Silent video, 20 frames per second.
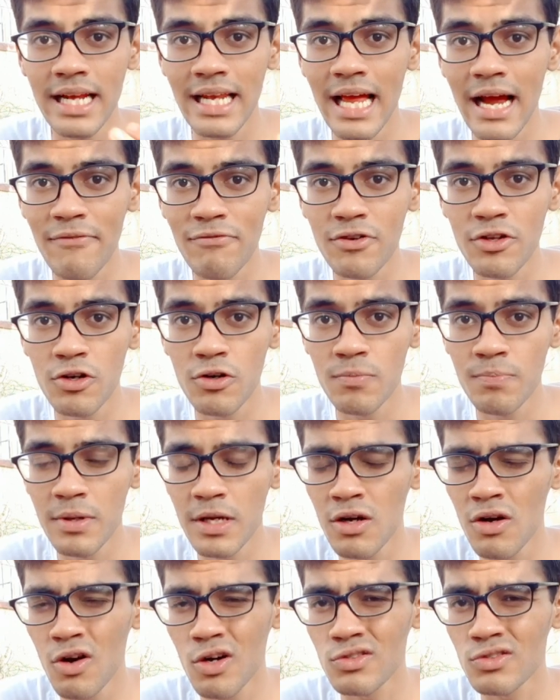left you
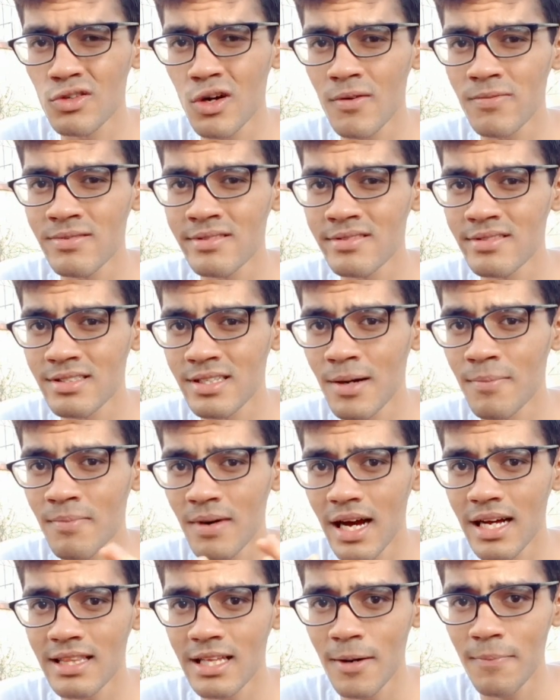because of some
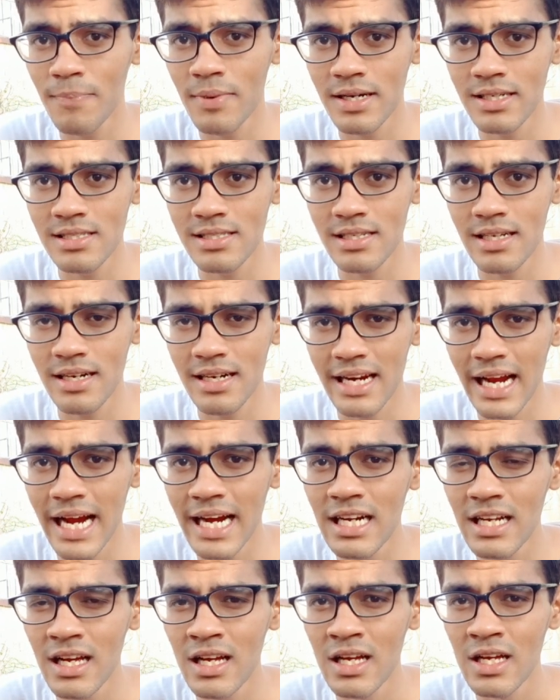other person,
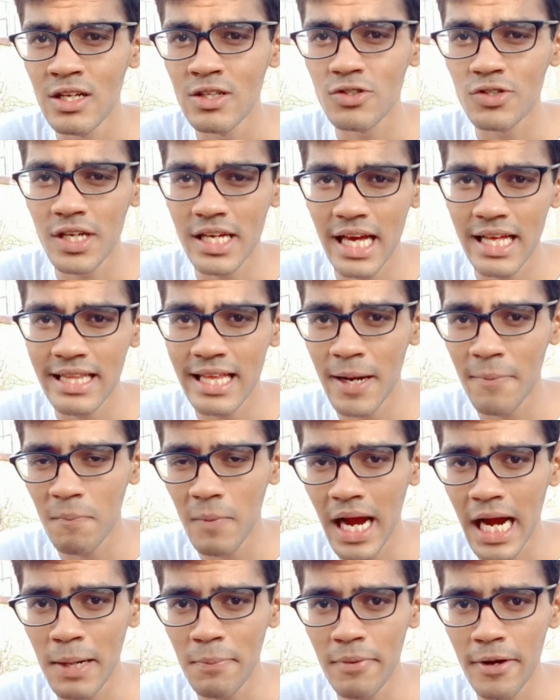right? So yeah, there
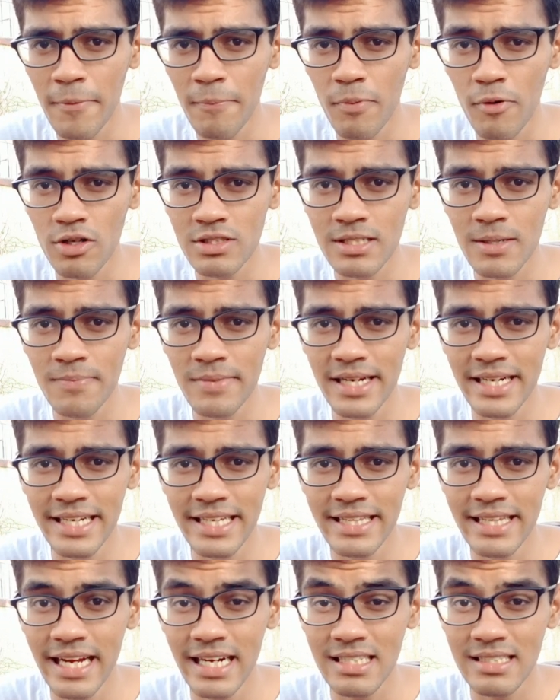might be a
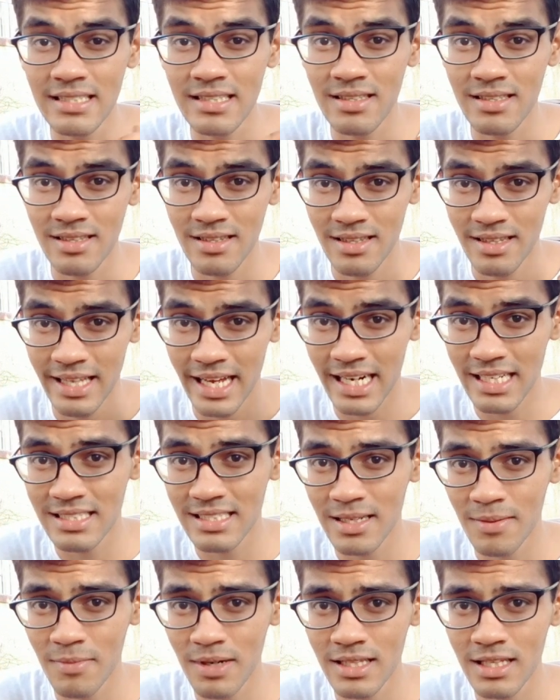possibility that
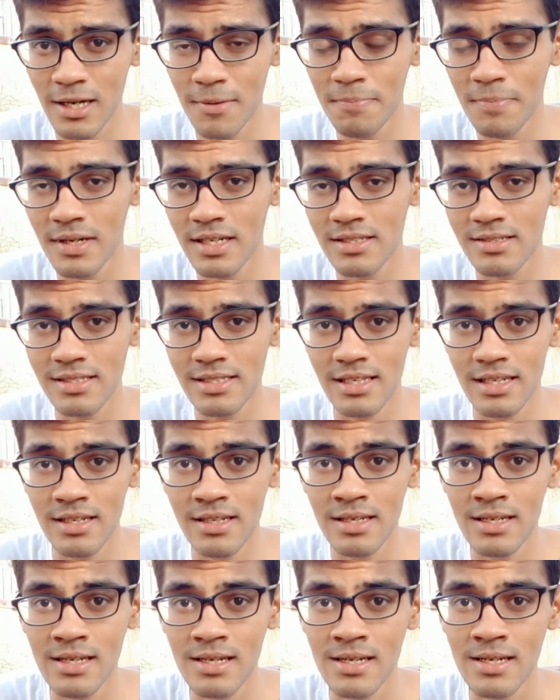some other
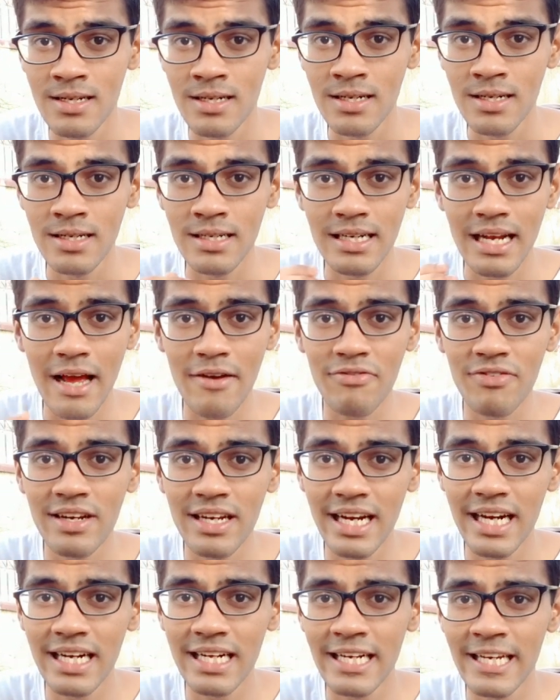person
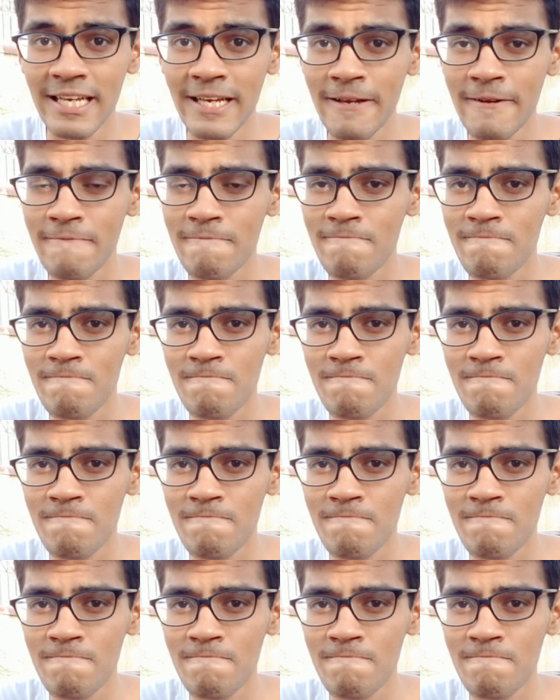definitely